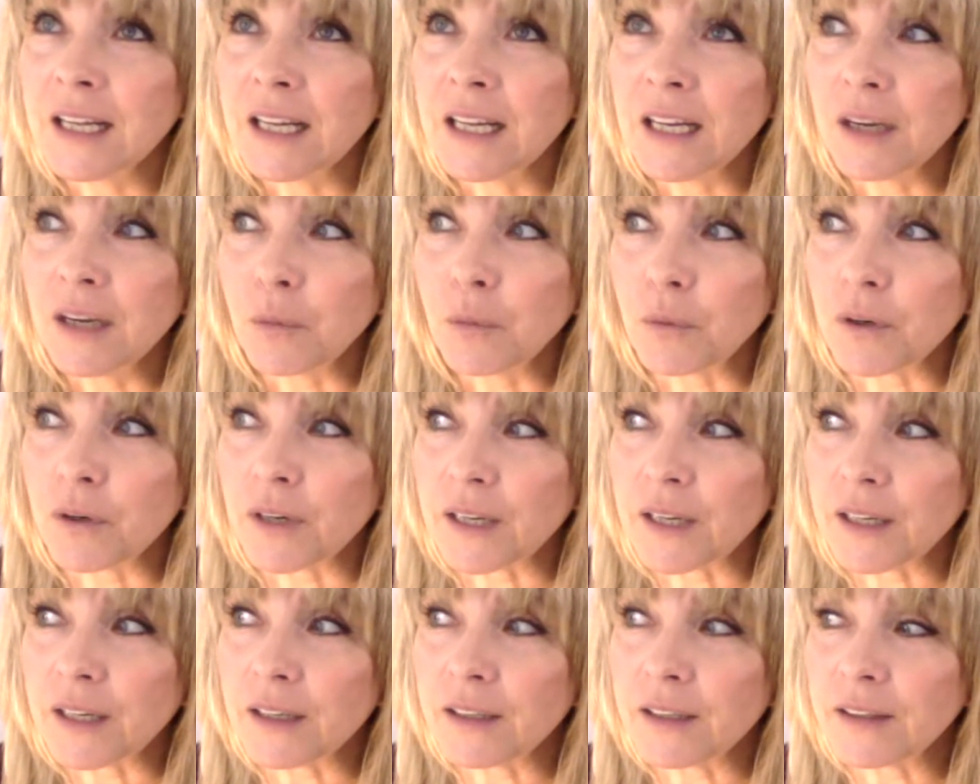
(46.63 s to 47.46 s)
we're
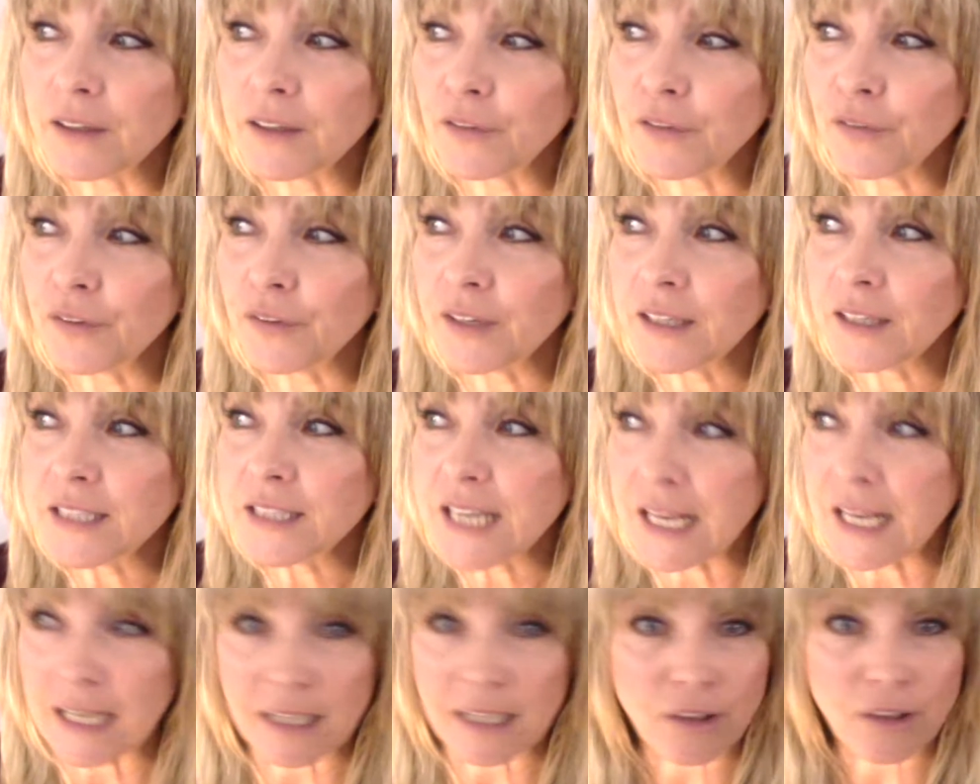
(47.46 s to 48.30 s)
in a different
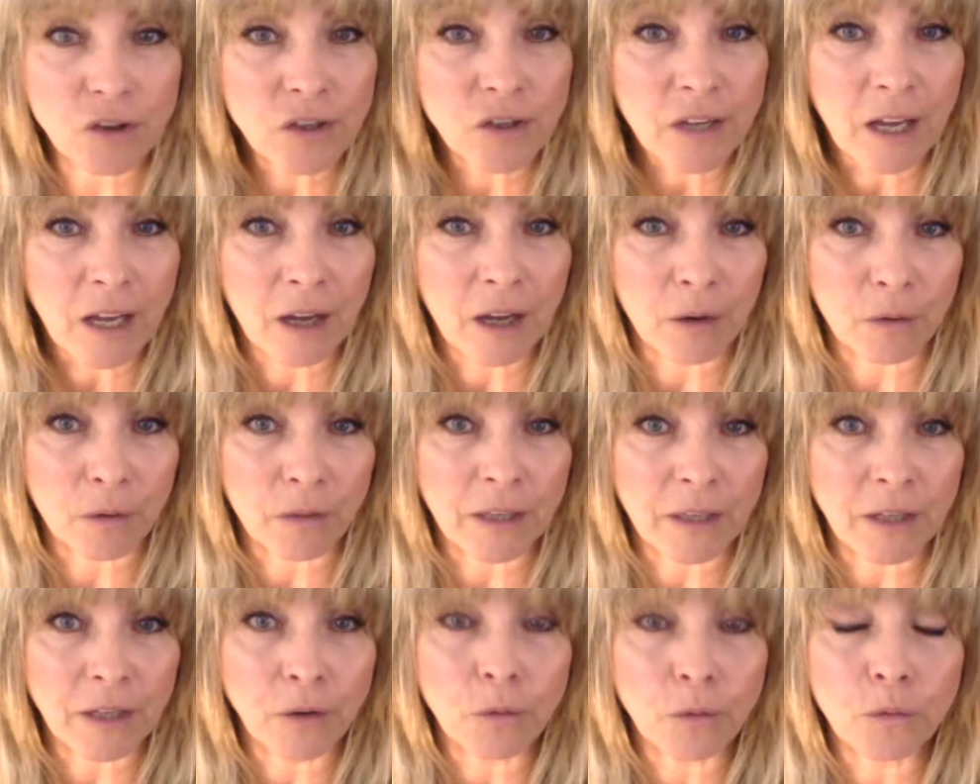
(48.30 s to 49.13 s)
age now,
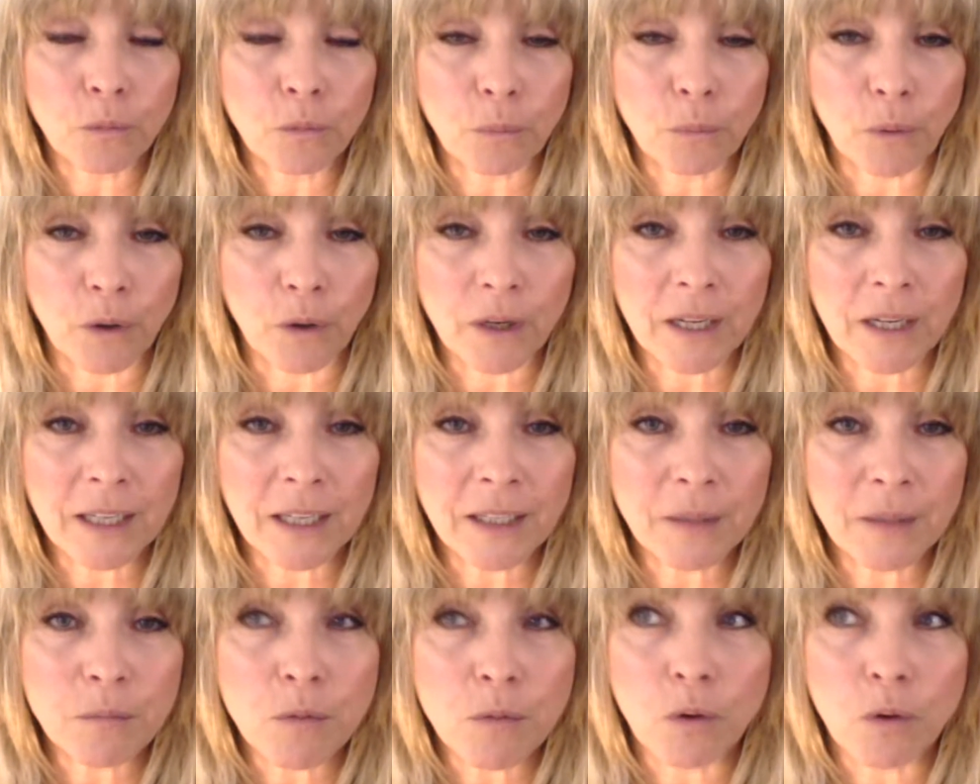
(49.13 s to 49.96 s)
they don't work
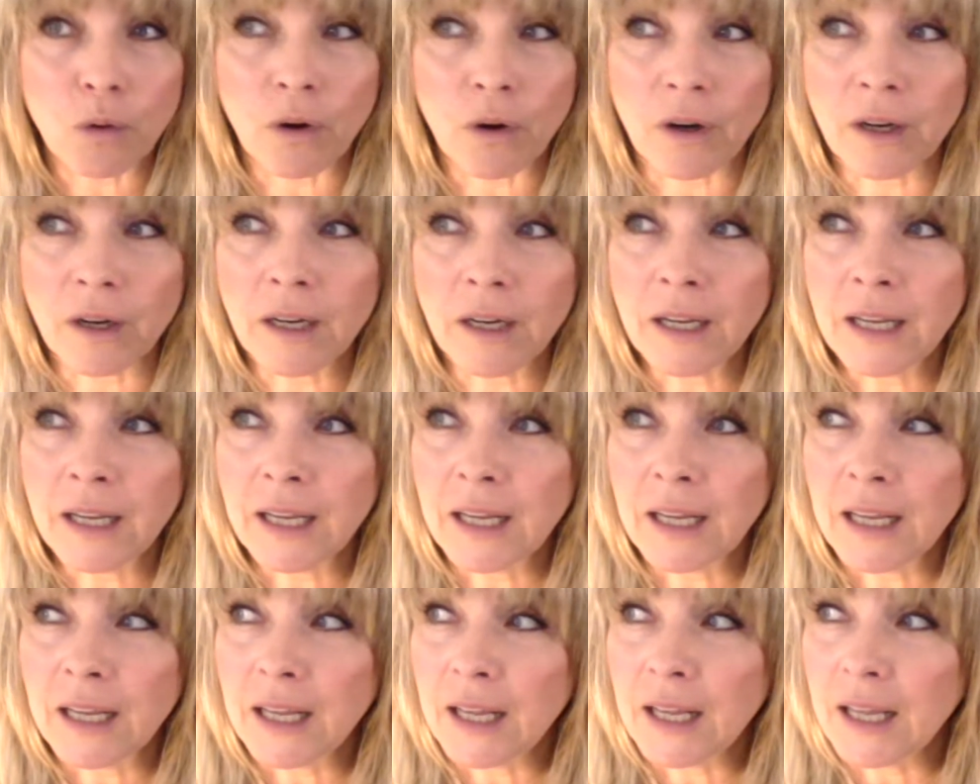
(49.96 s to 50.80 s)
anymore
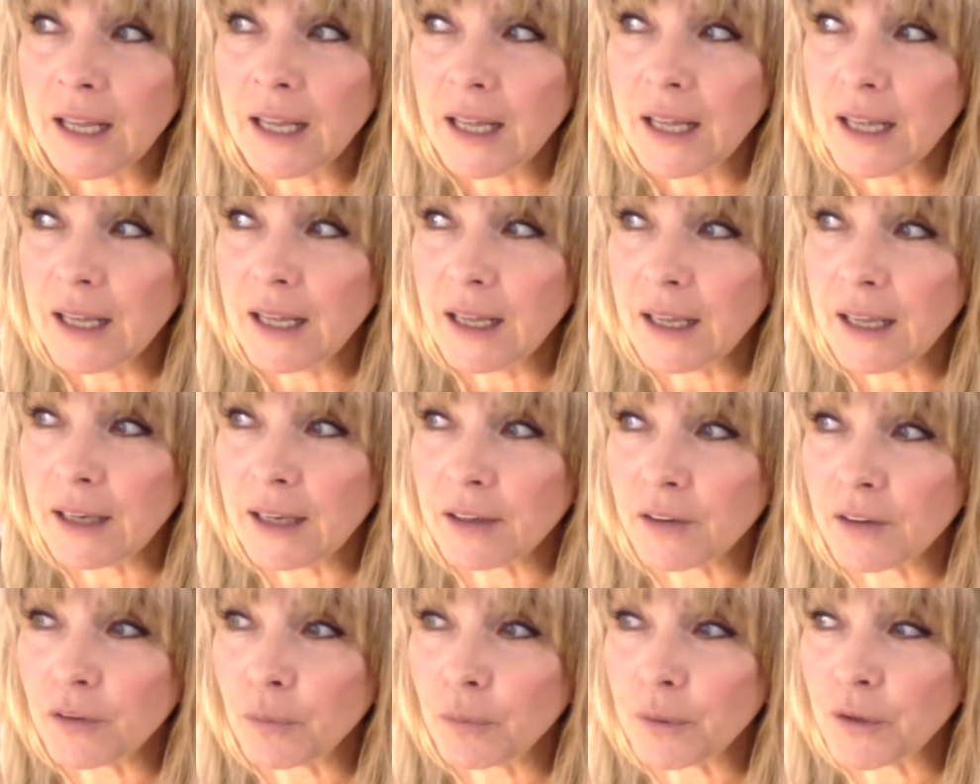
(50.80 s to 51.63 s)

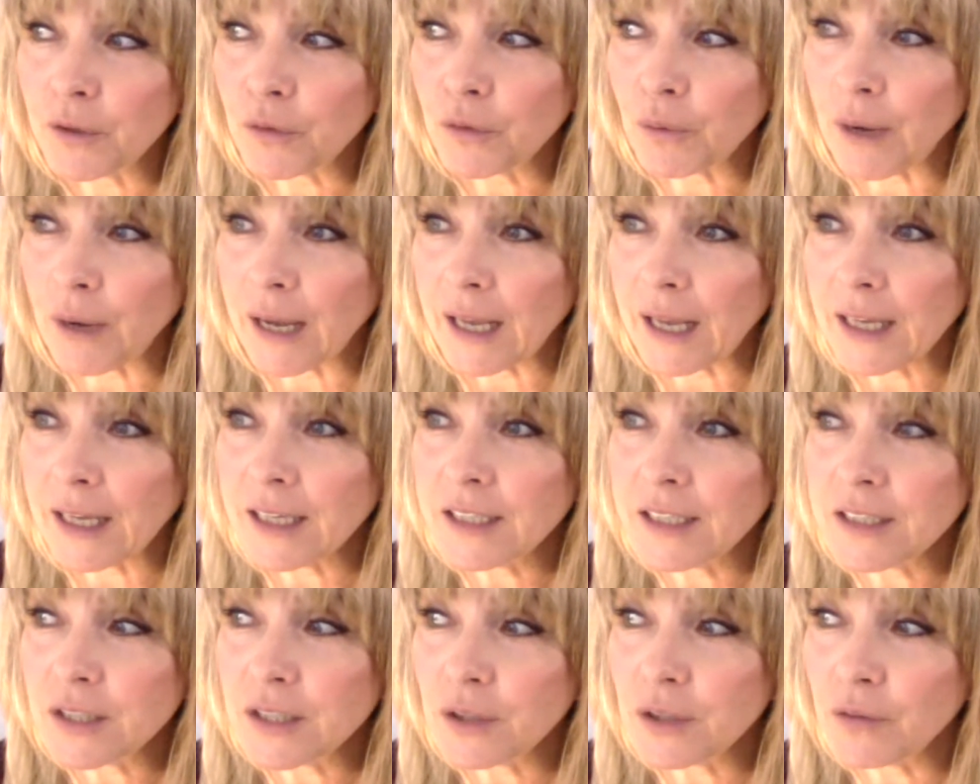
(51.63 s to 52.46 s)
and we try
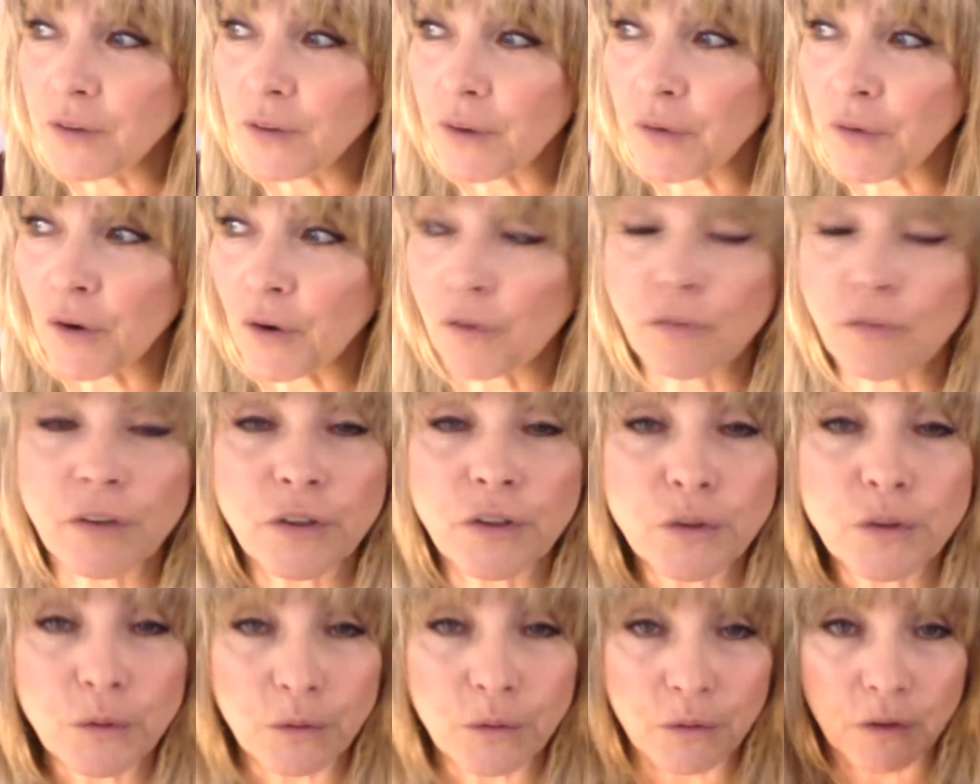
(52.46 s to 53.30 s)
to very often
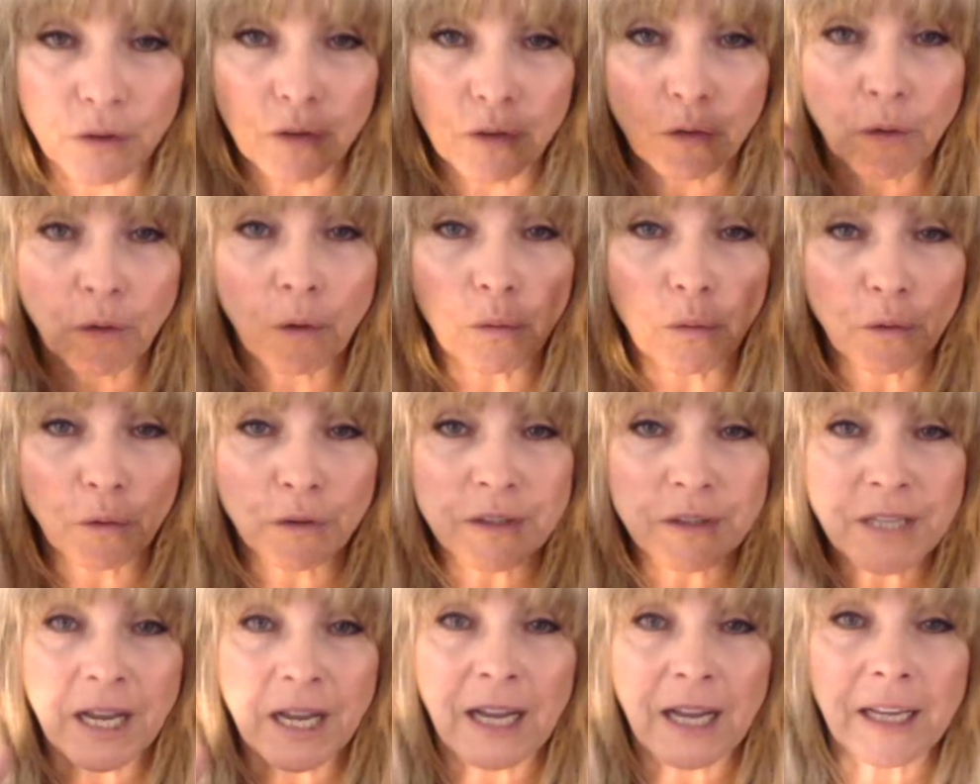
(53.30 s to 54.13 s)
to, to hold on
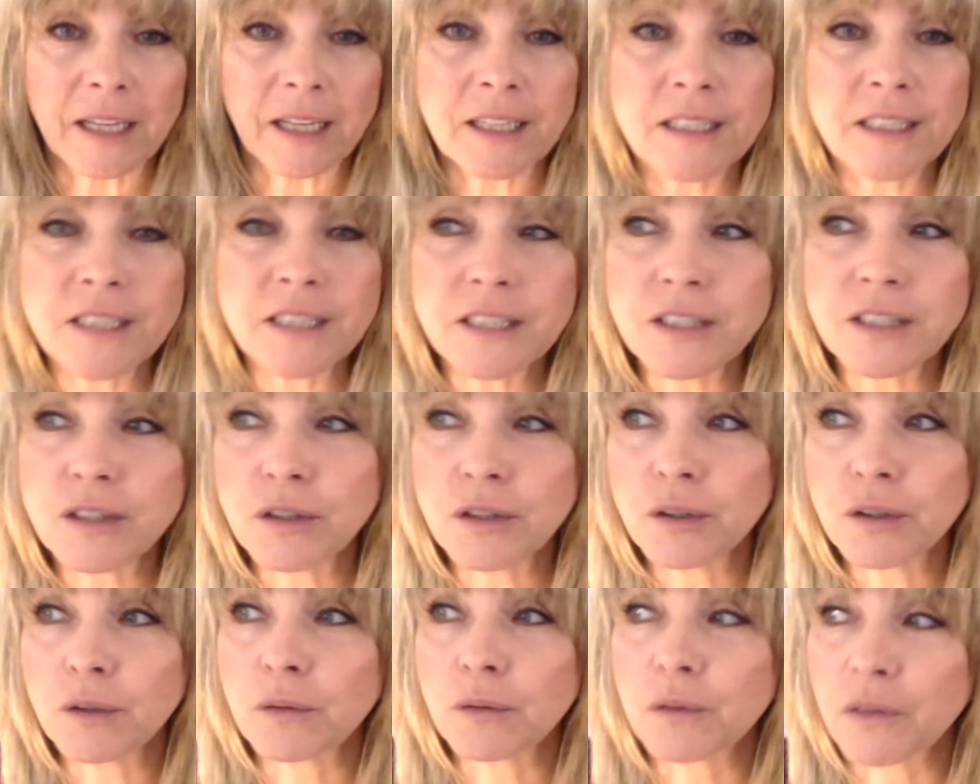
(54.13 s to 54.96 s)
tight
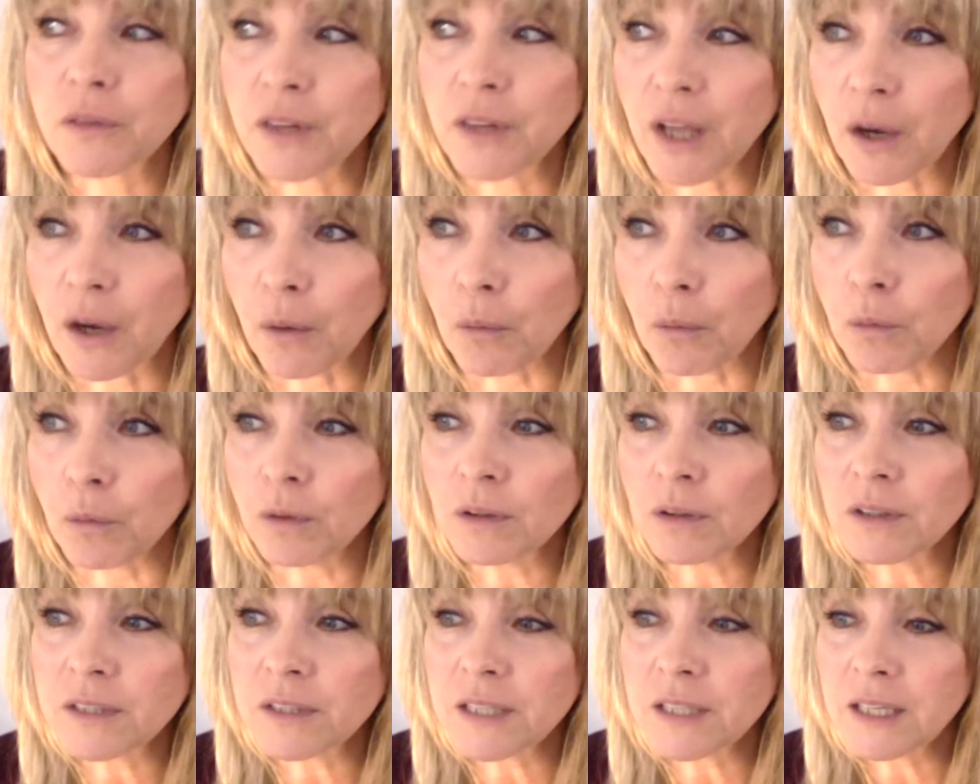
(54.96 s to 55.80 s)
to the
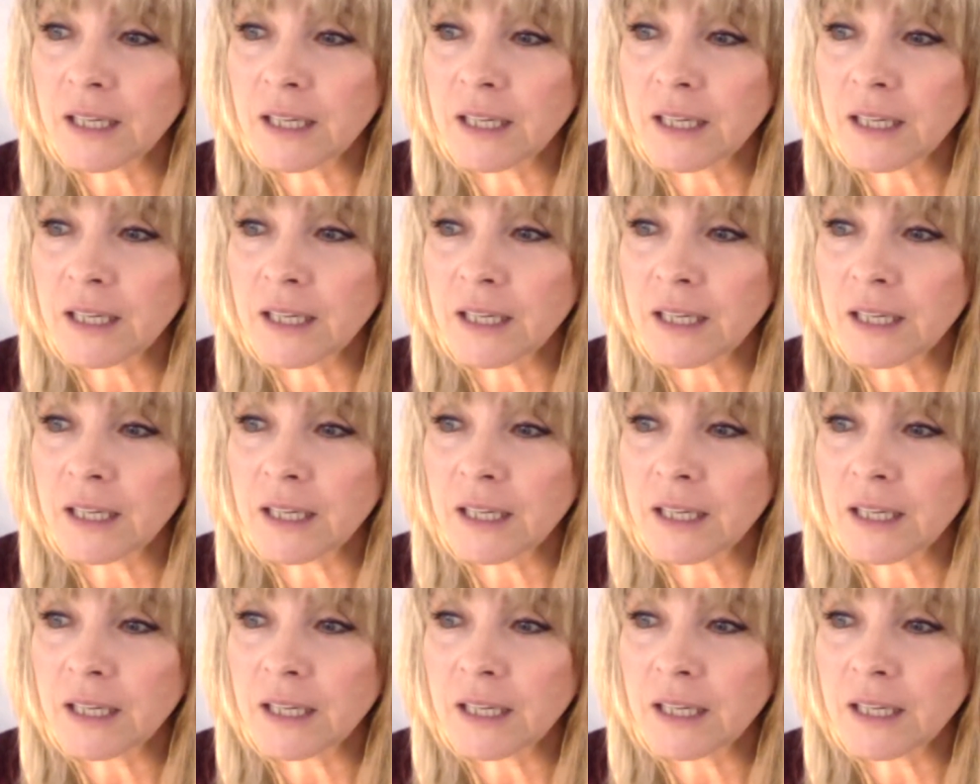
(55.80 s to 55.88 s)
old